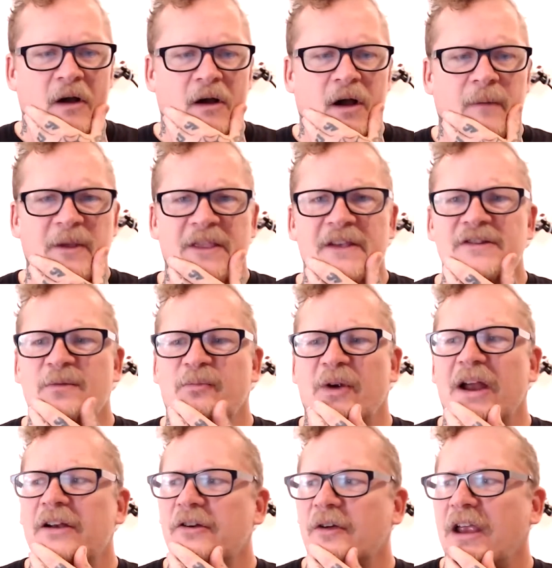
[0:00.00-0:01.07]
I mean, these are
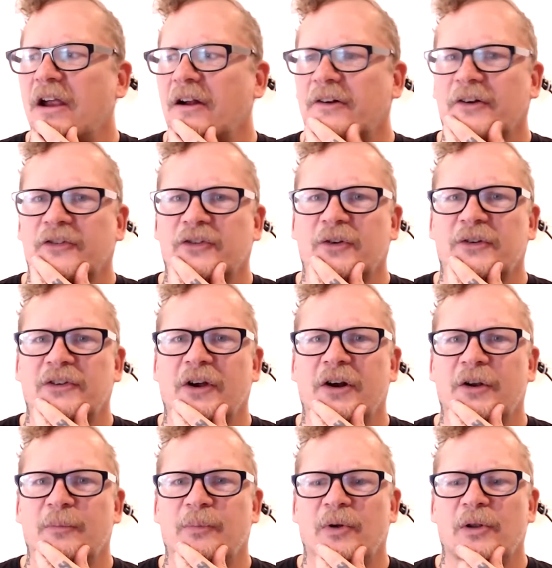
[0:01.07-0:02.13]
brand new characters, so it's
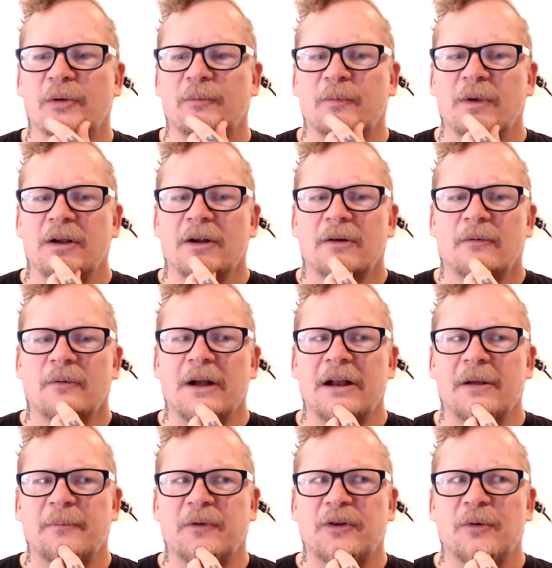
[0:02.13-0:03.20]
hard to pull them right
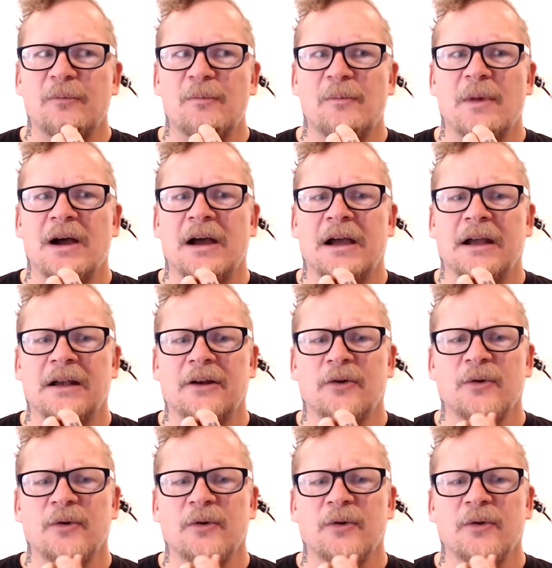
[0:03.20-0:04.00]
up to mind.